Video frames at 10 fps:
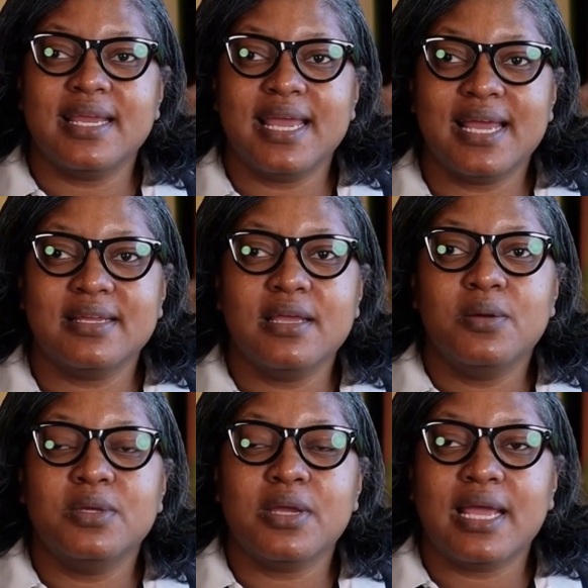Hello,
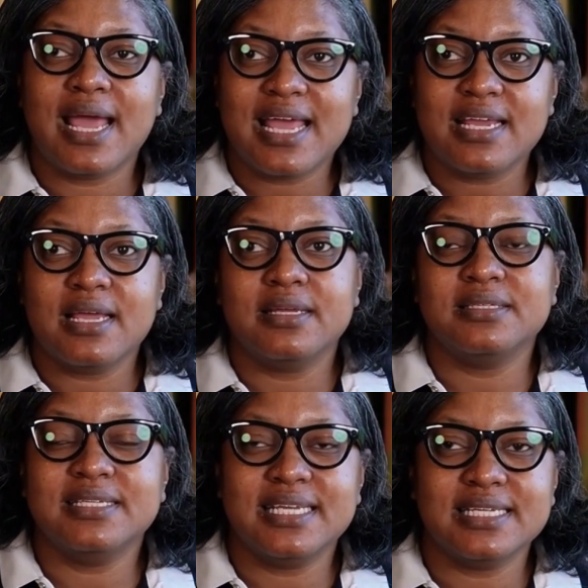creatives.
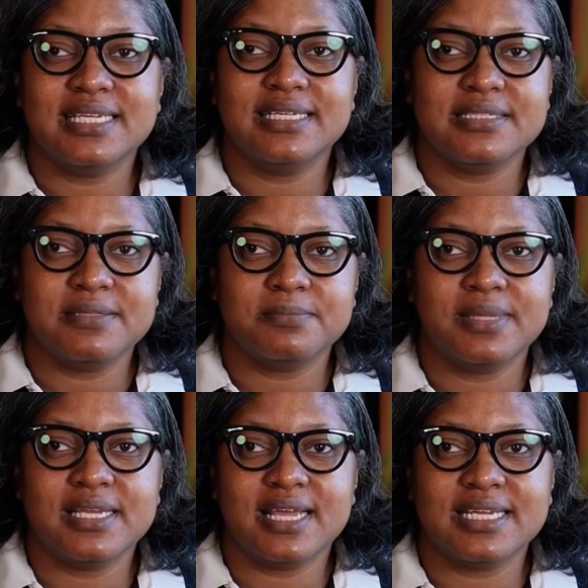It is
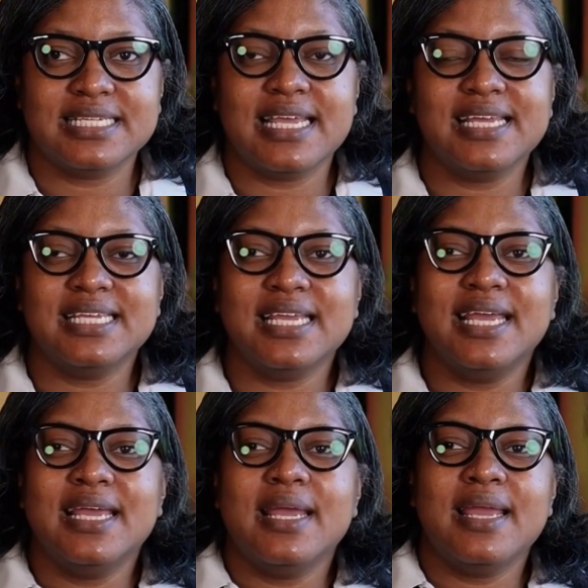me, Lady
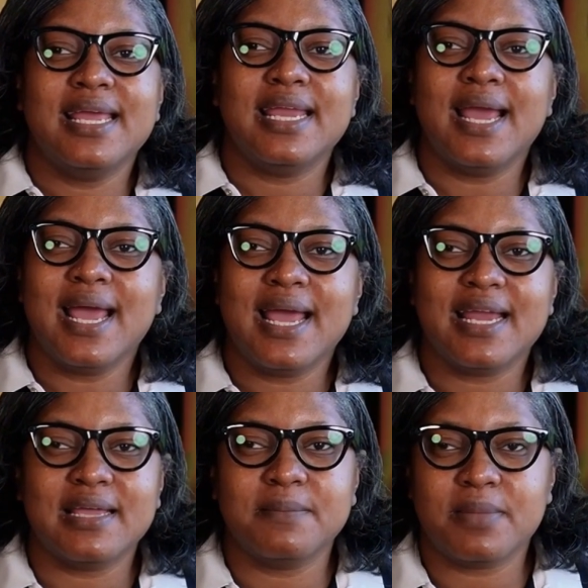Hell, and I
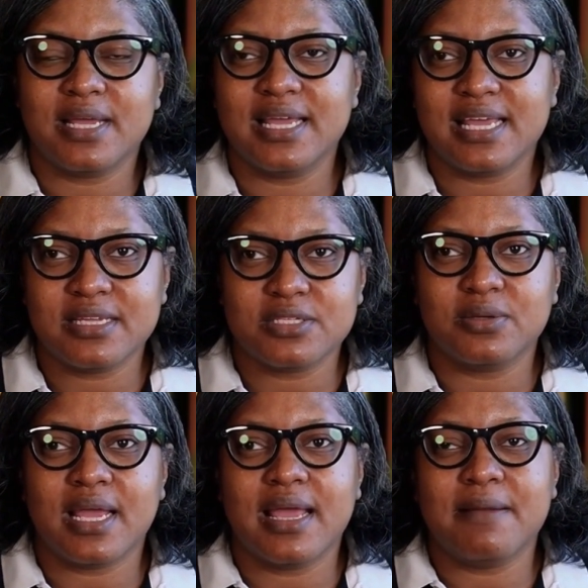am glad you
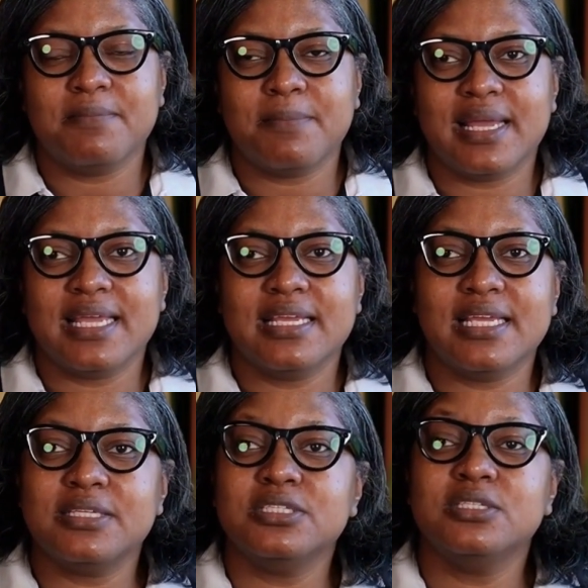have made
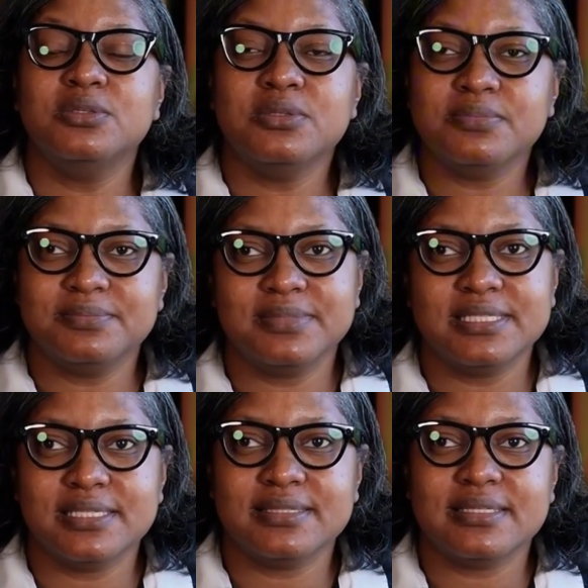it to
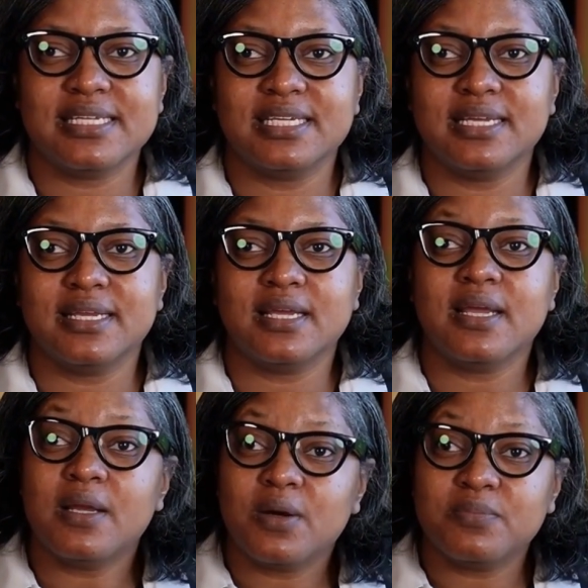the end.
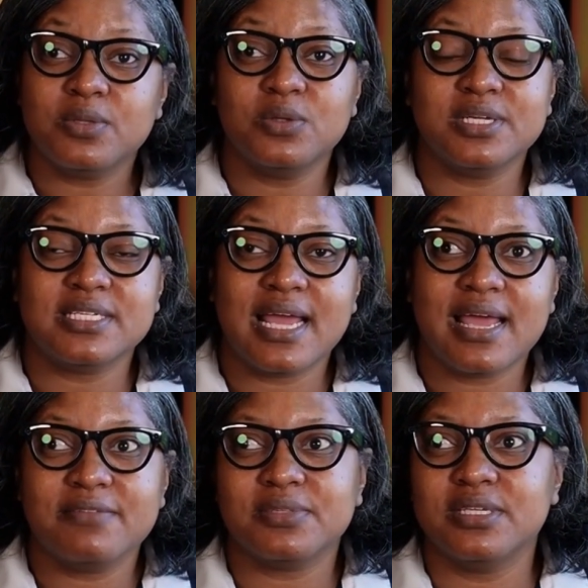Of course,
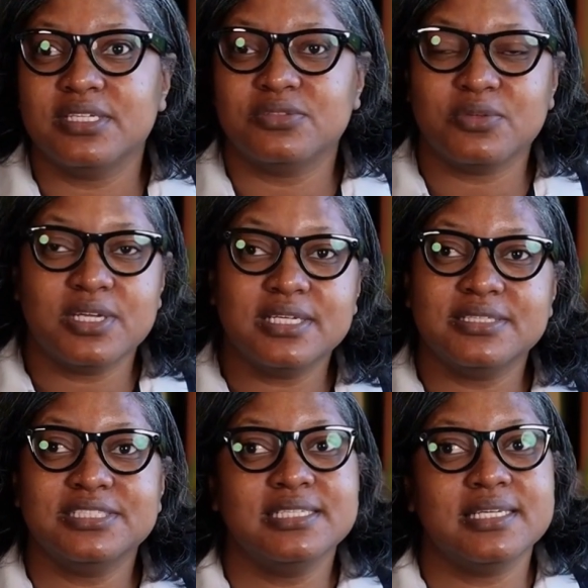after this, we're going to
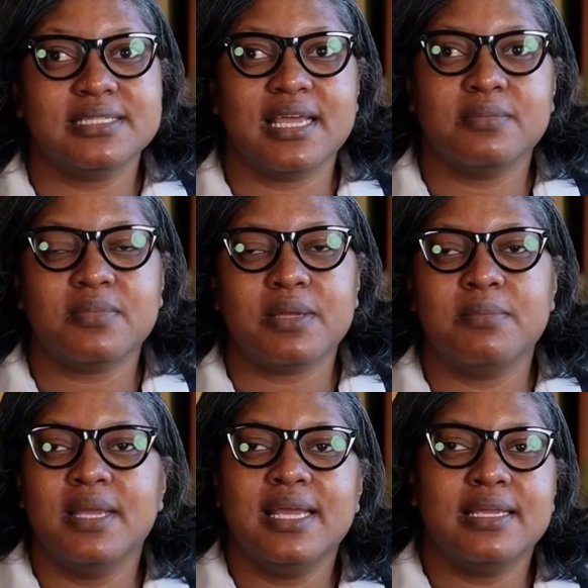send you that
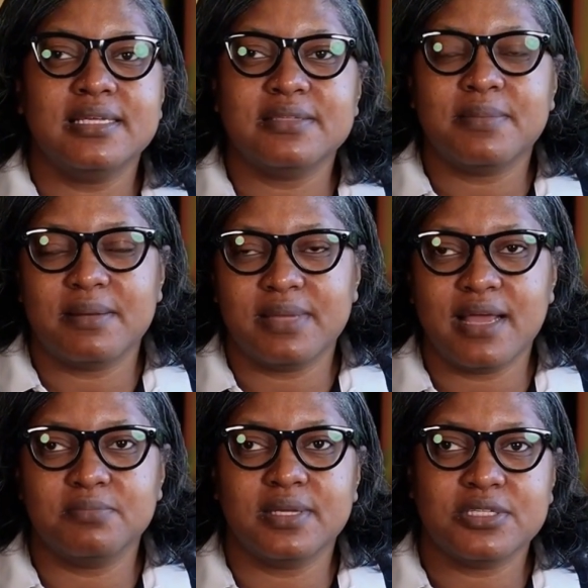replay because maybe I
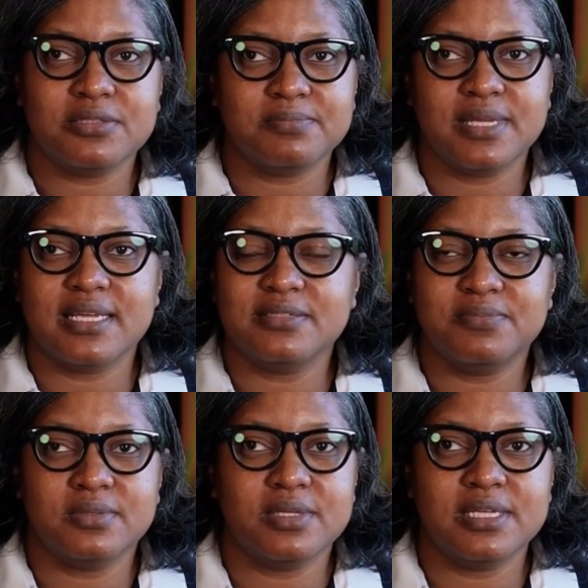went too fast
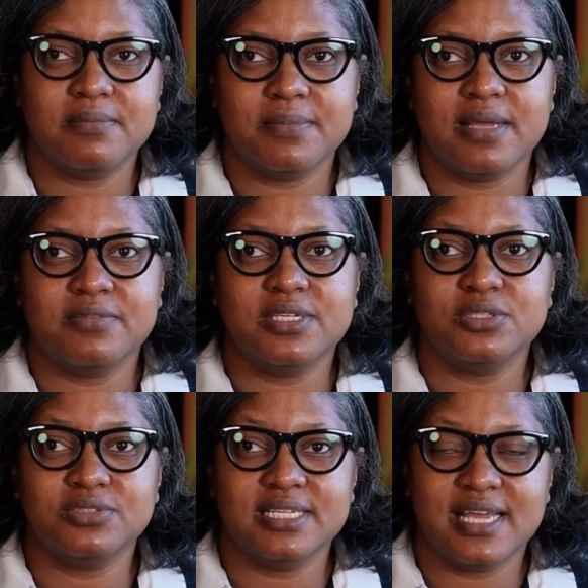for you. Maybe you
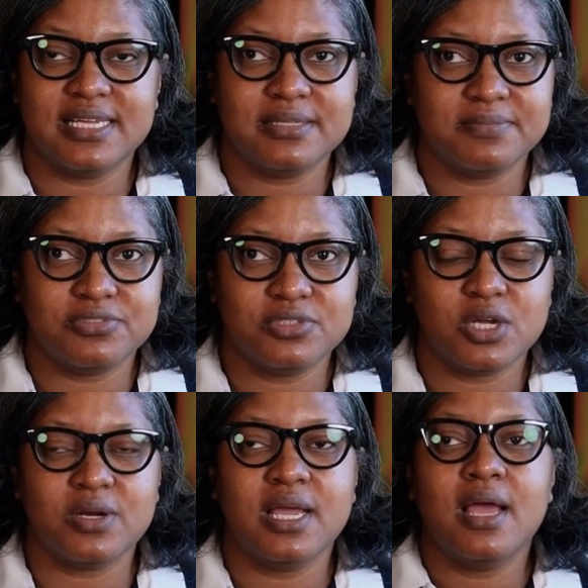was like,
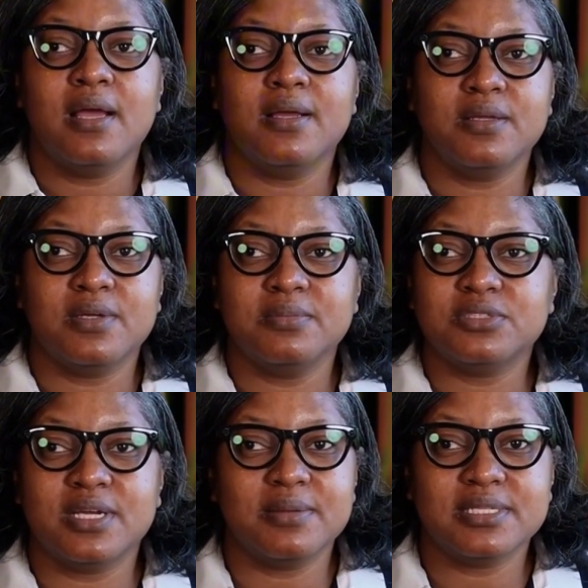slow down, I'm
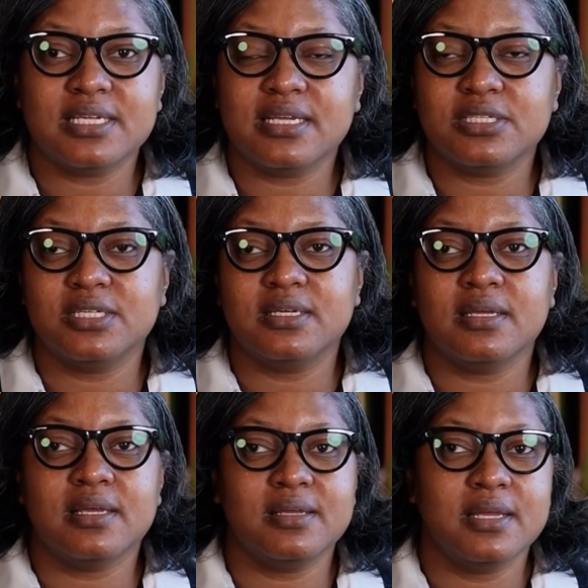trying to catch
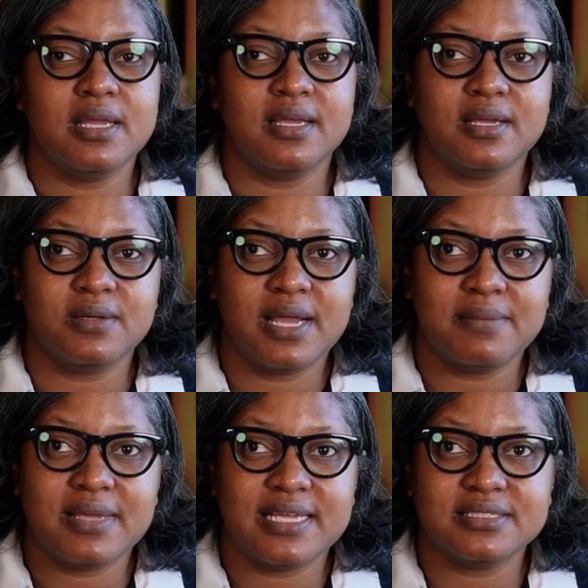up. Right?
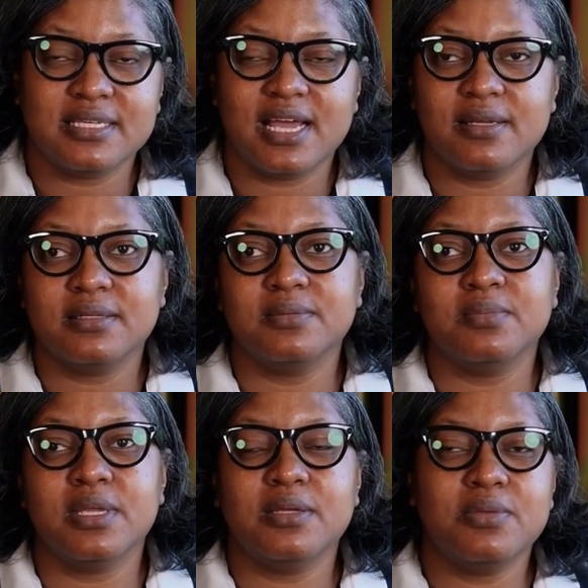But that's the kind of
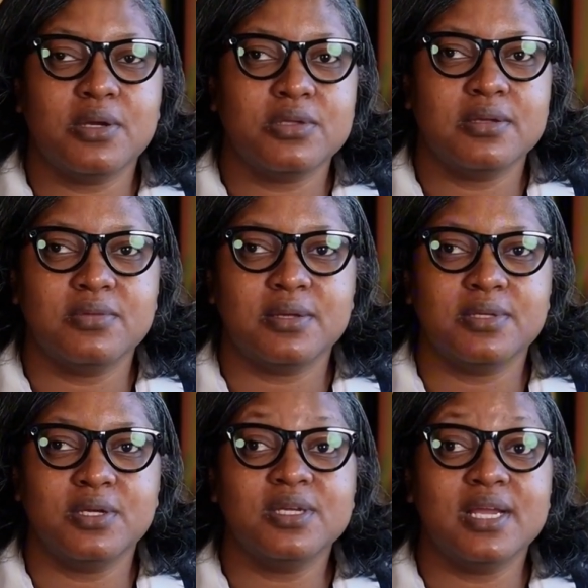when you go through a
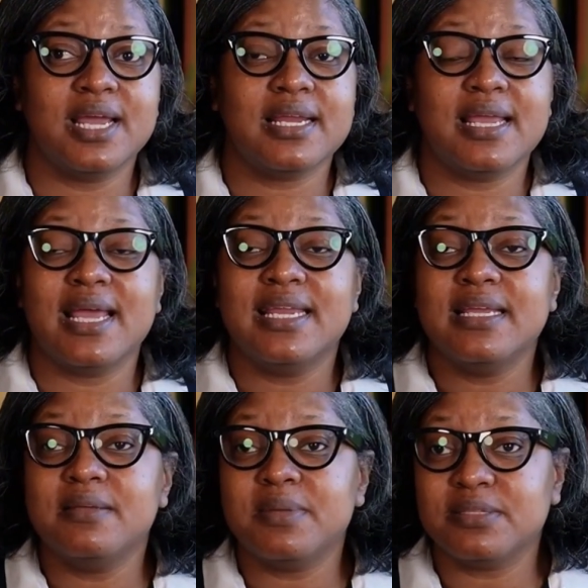webinar, I get
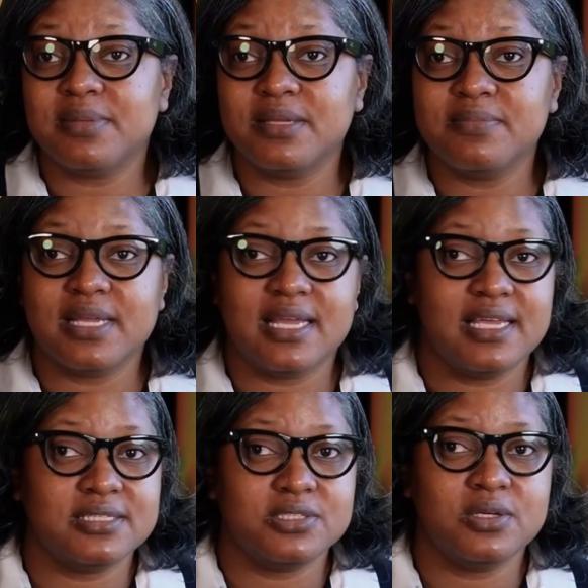it. We speak
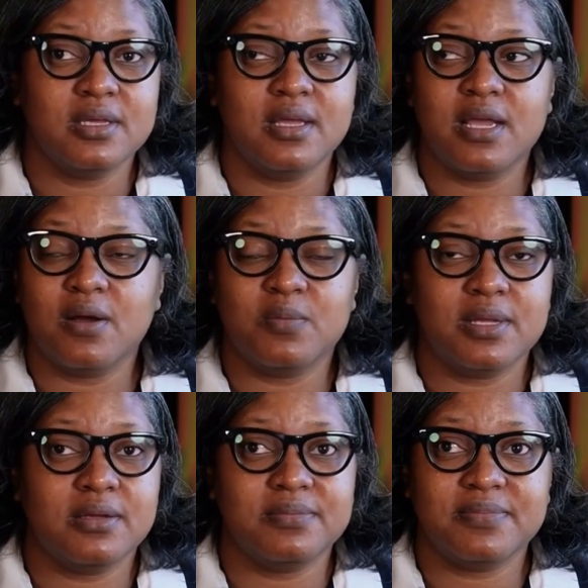fast, or
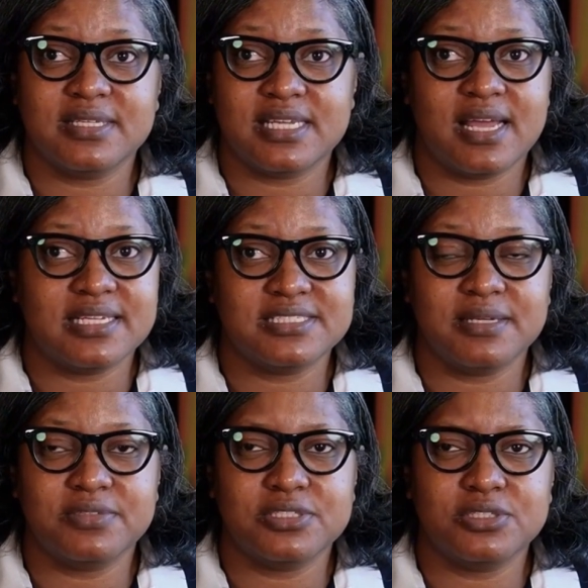with the
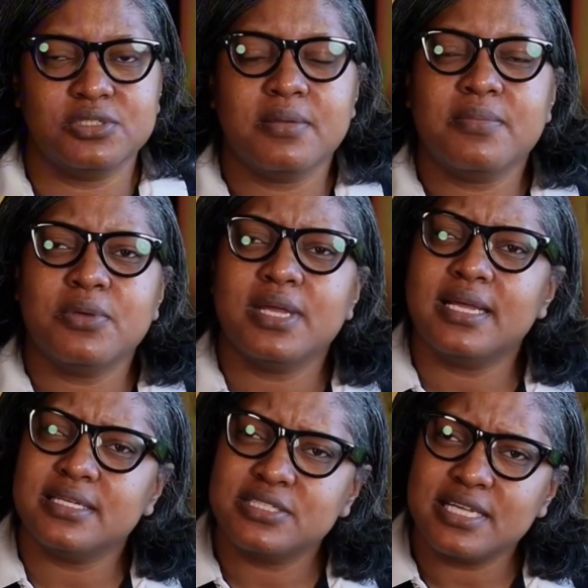concepts, you
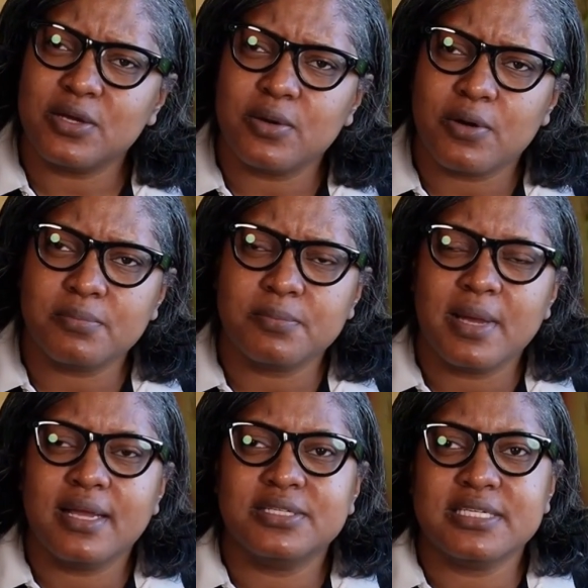had to say, hold on, let me
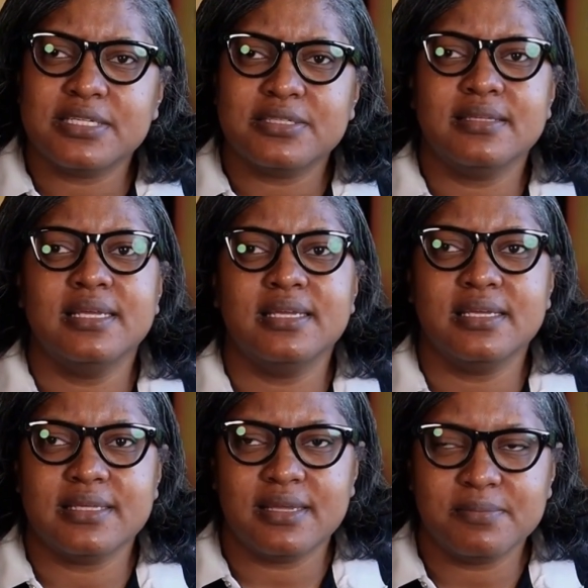pause this.
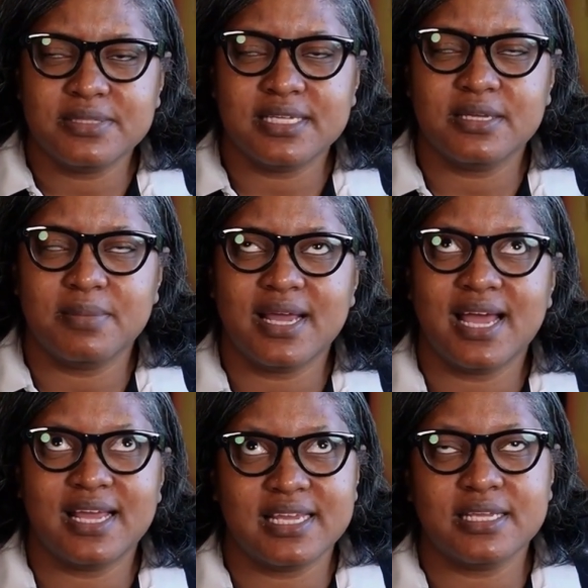Let me think about
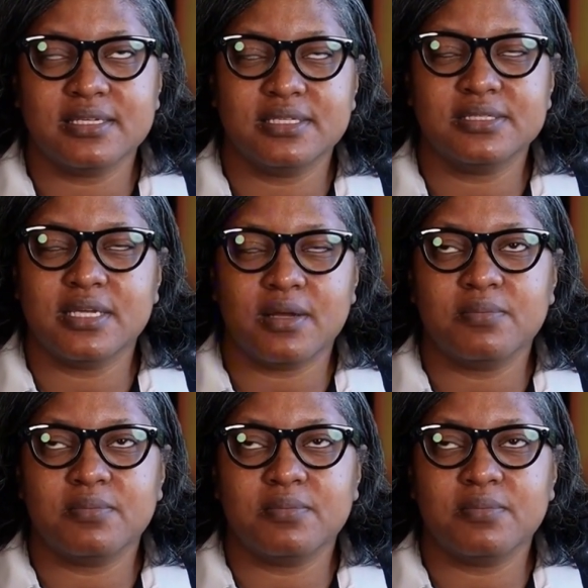how that looks.